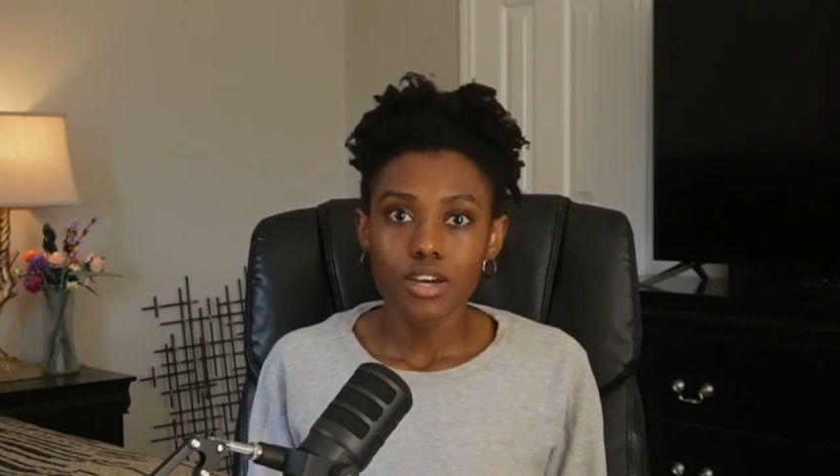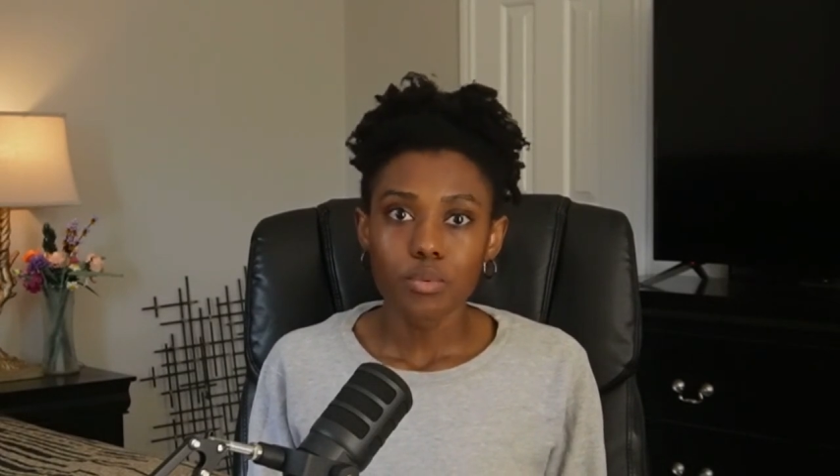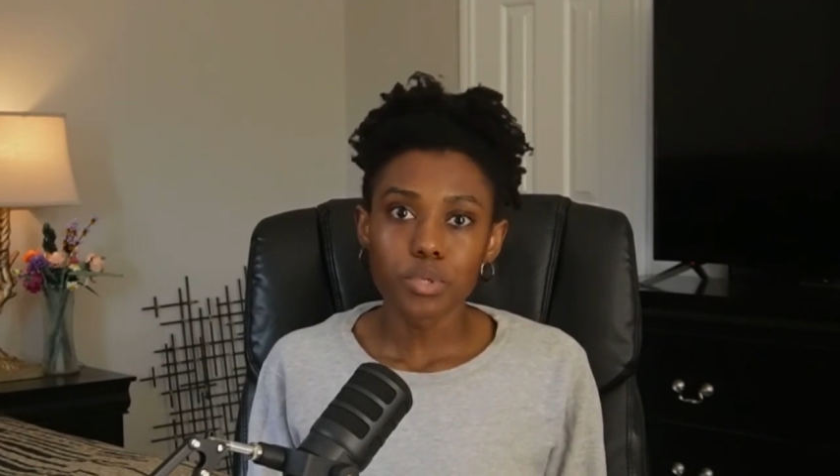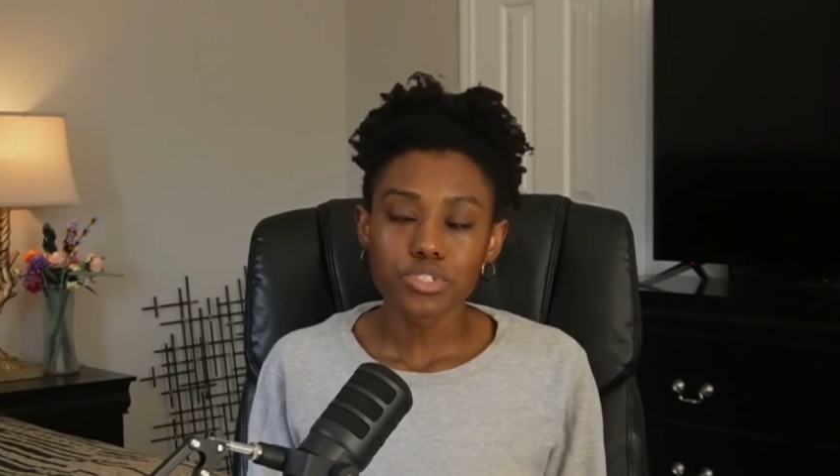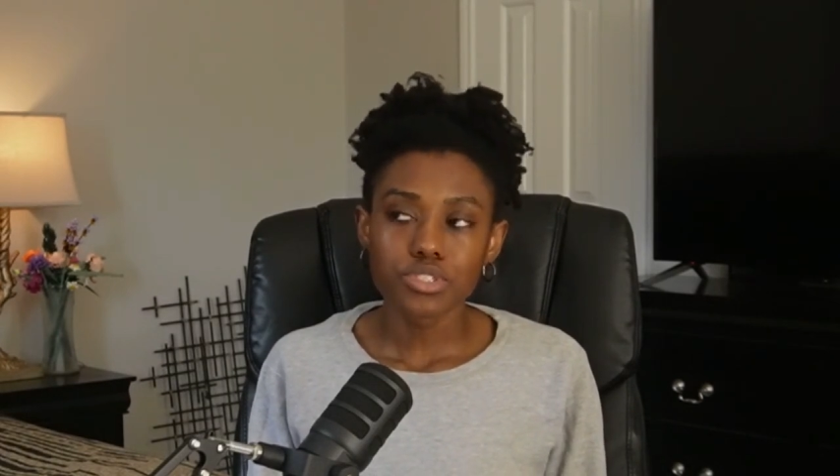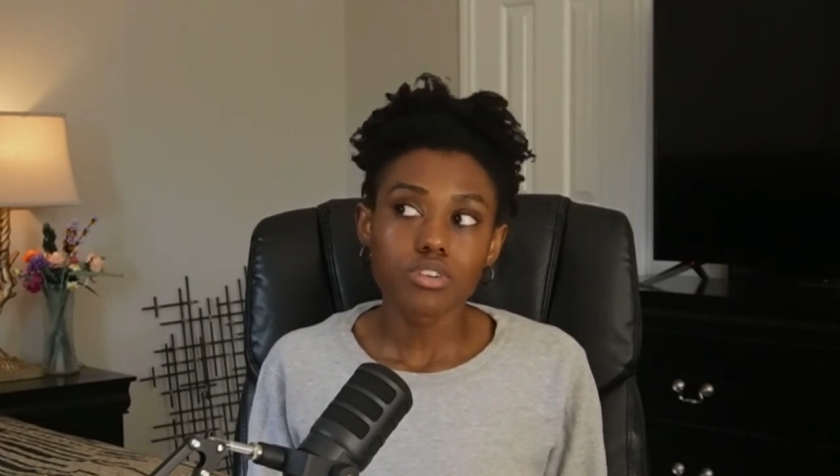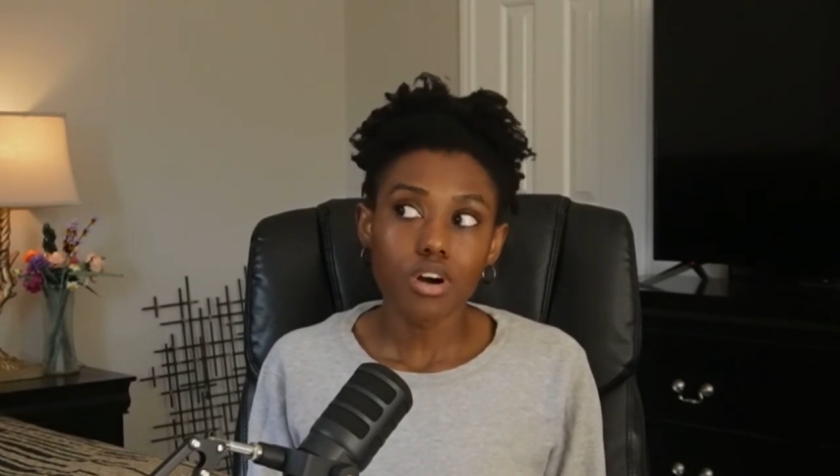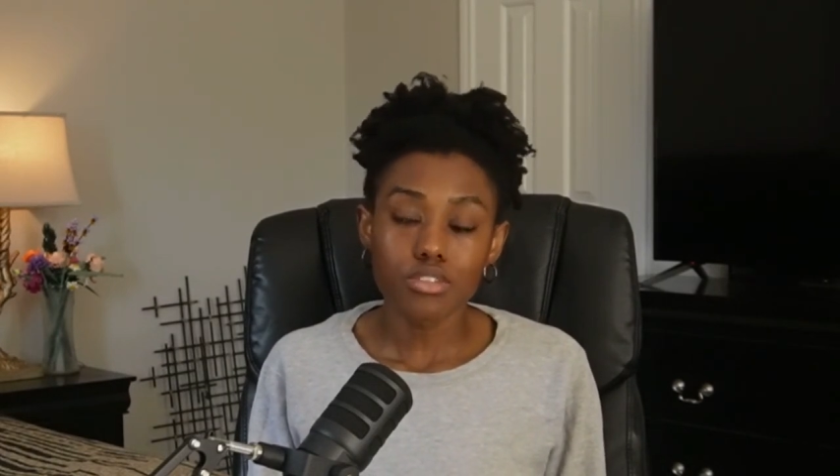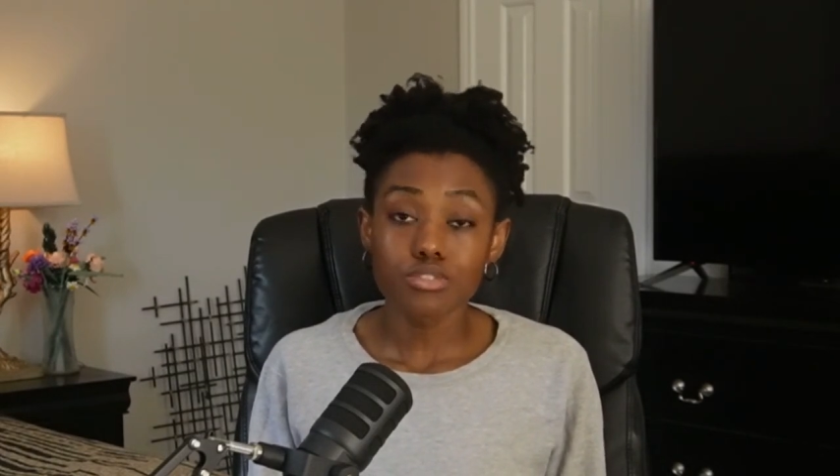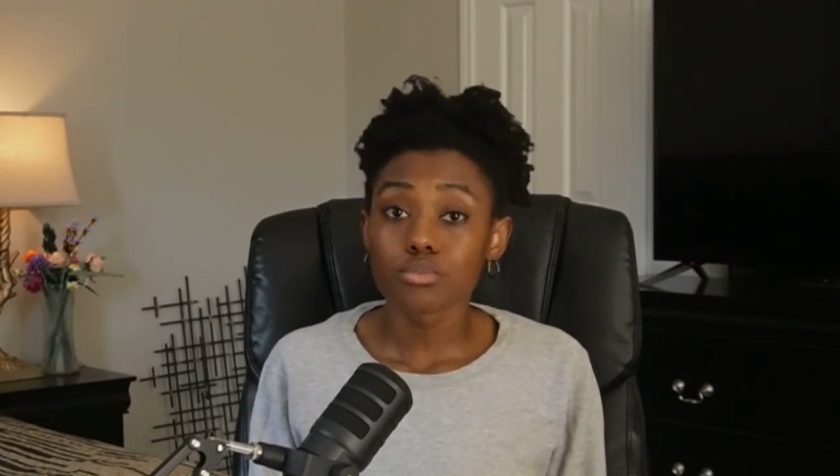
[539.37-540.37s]
which
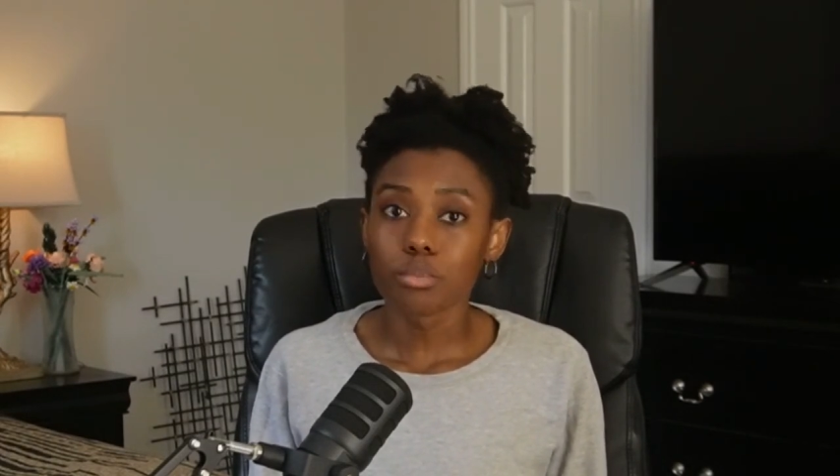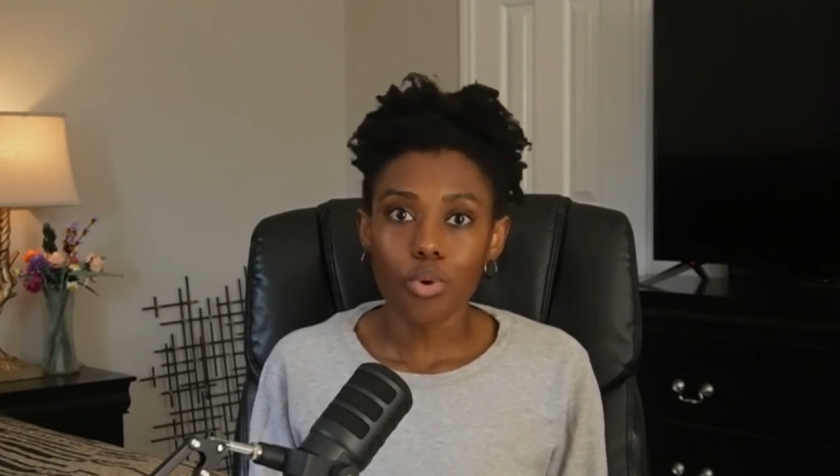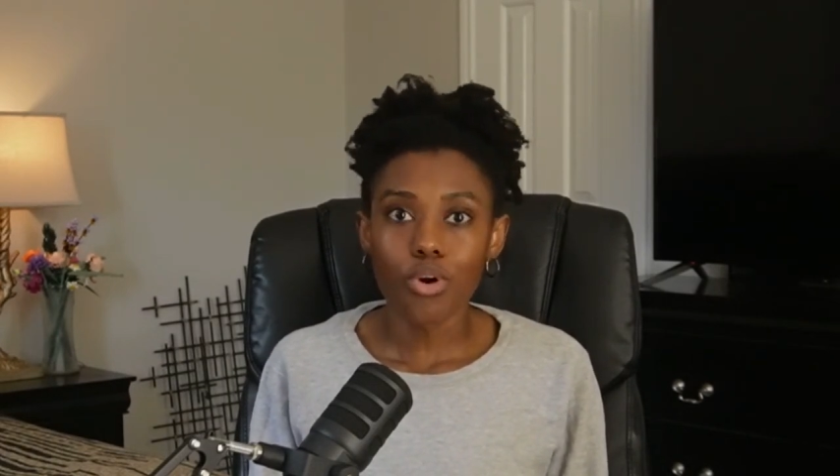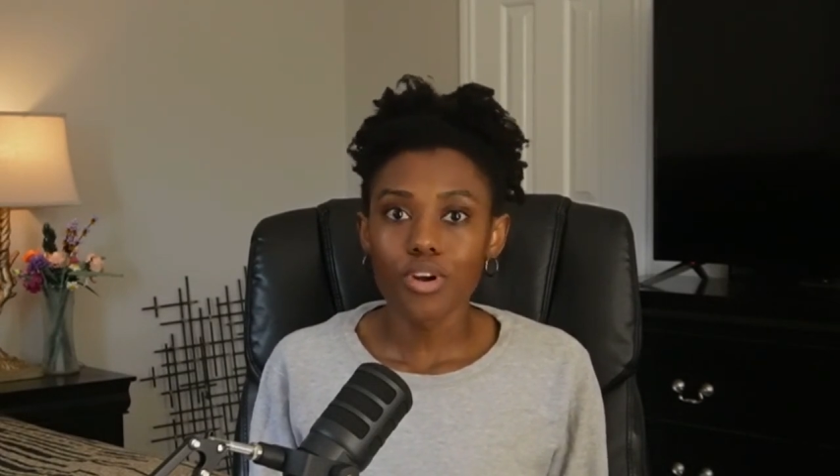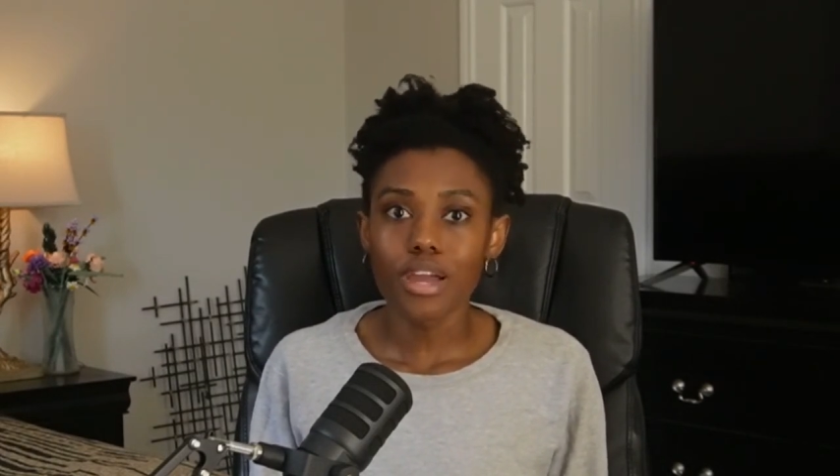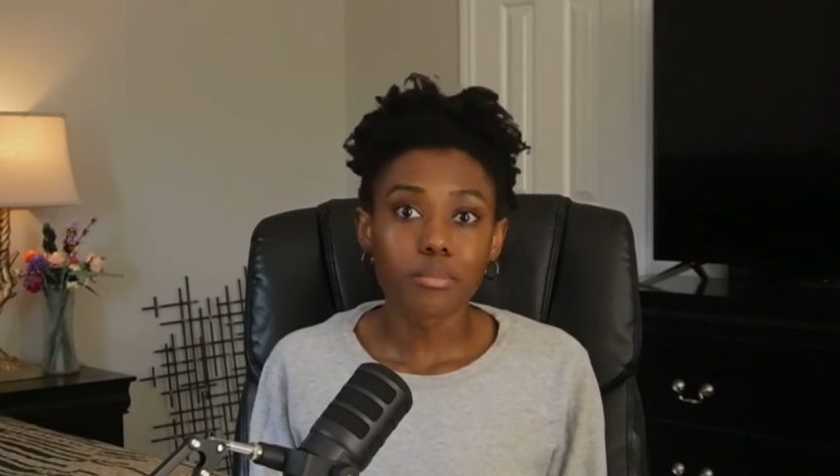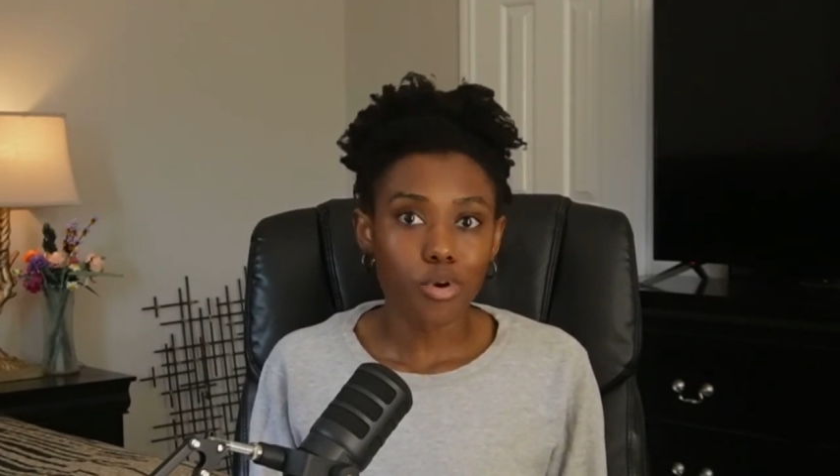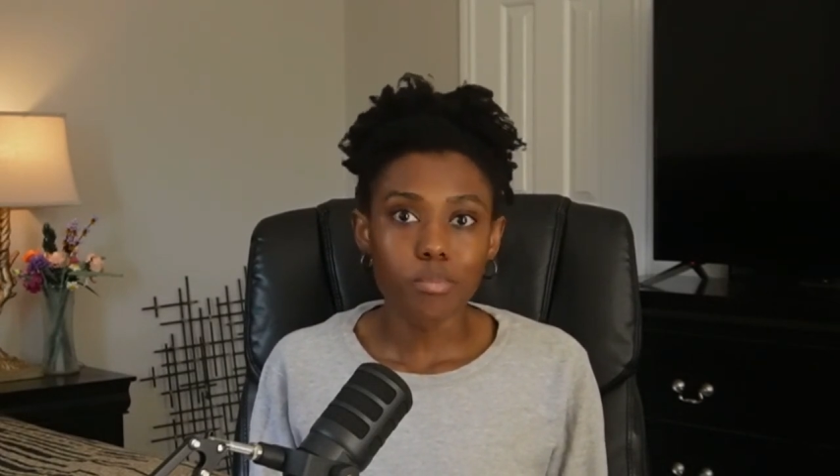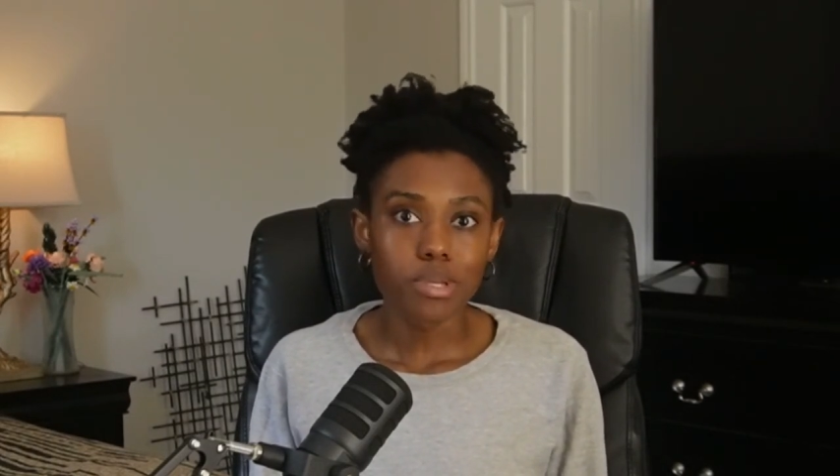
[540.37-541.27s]
caused more and more